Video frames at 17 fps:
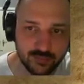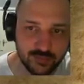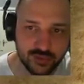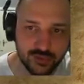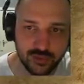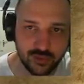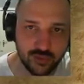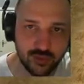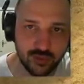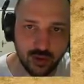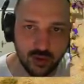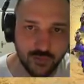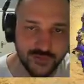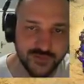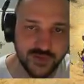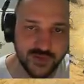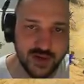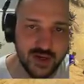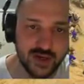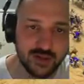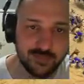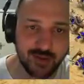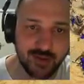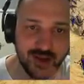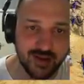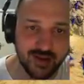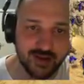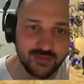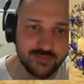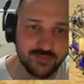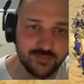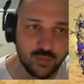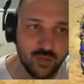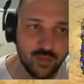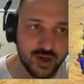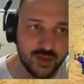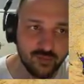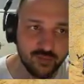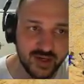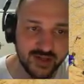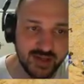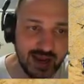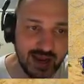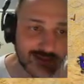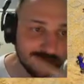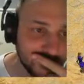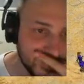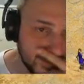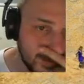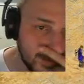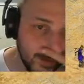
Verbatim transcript: two Ulfsark by, for one raiding cavalry,